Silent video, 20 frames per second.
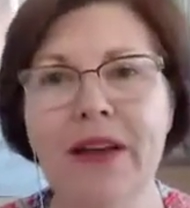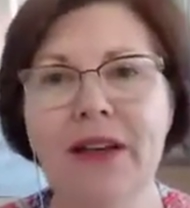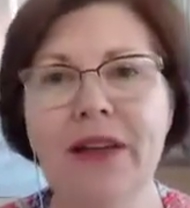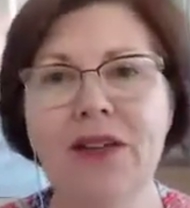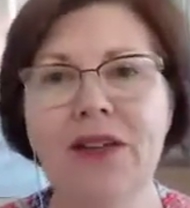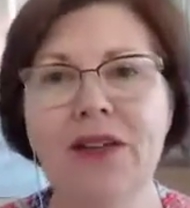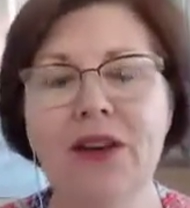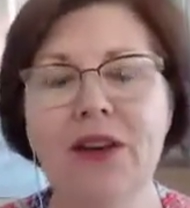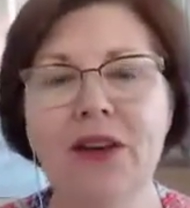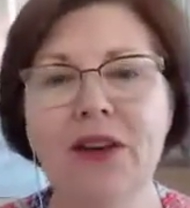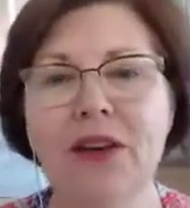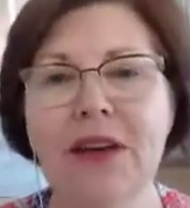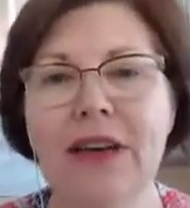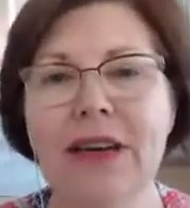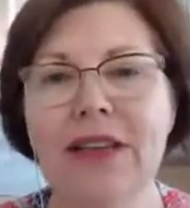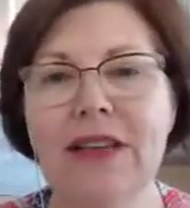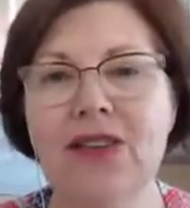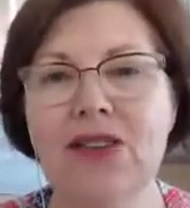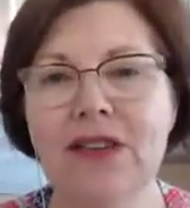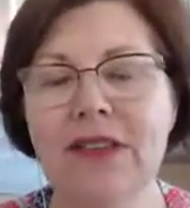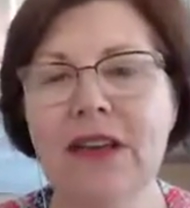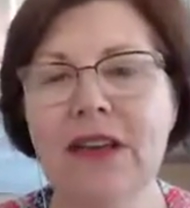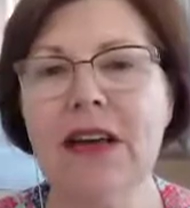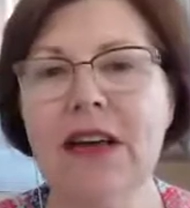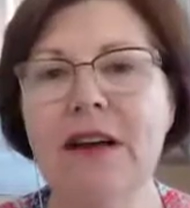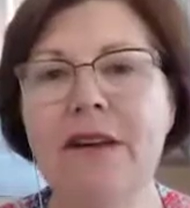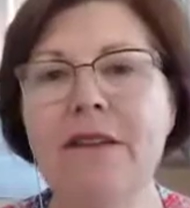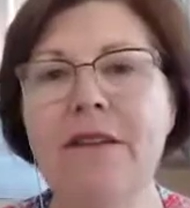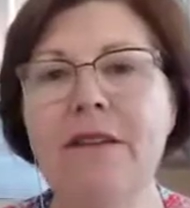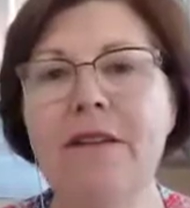So just
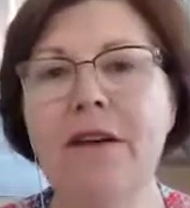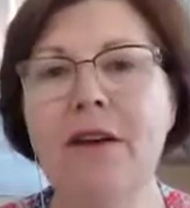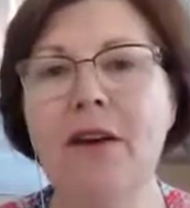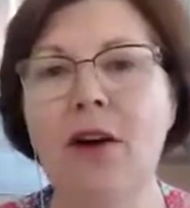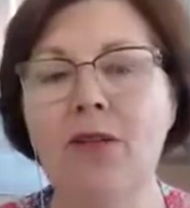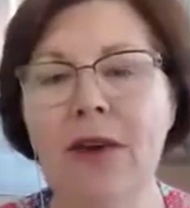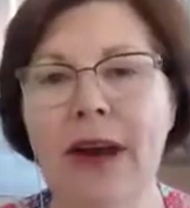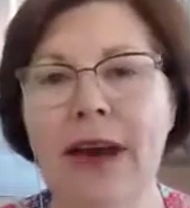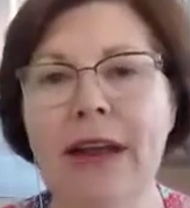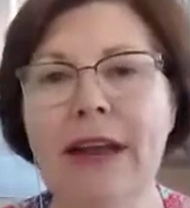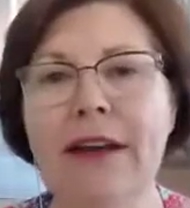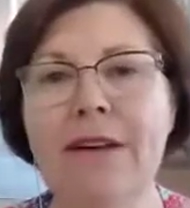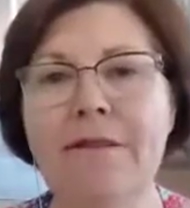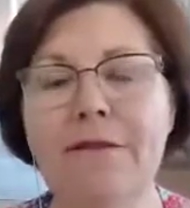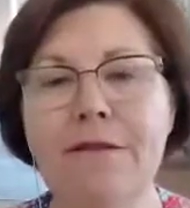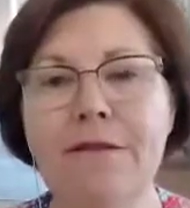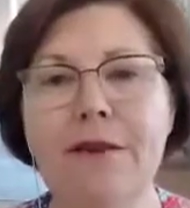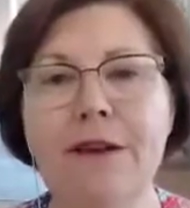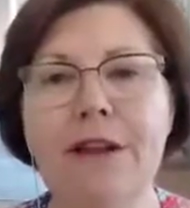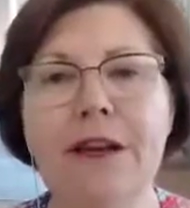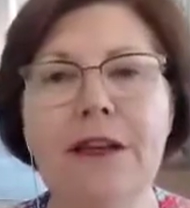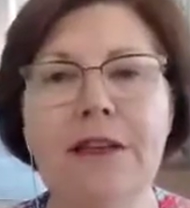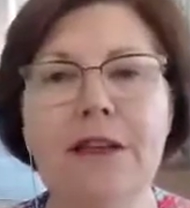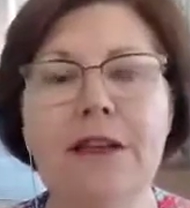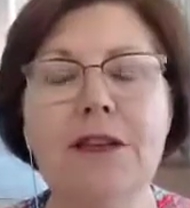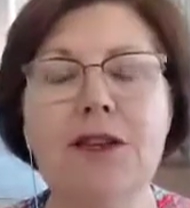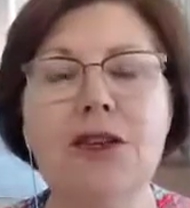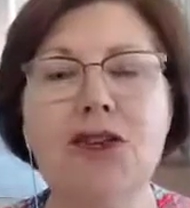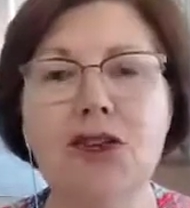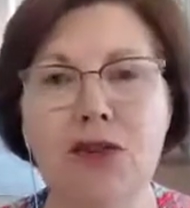of organic food as an
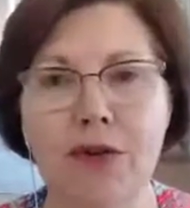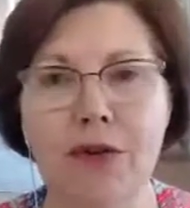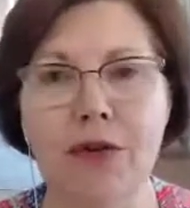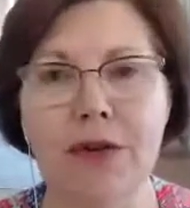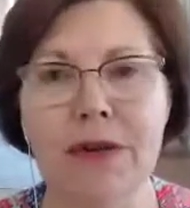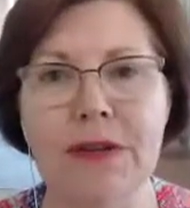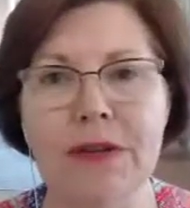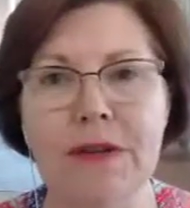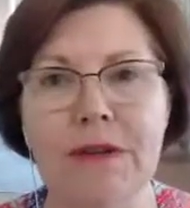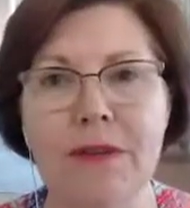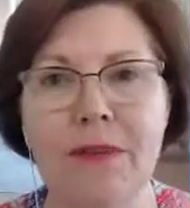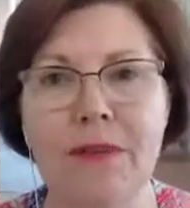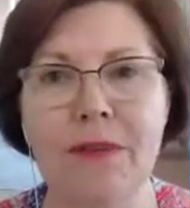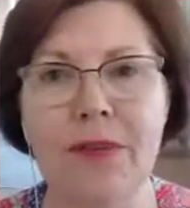insurance.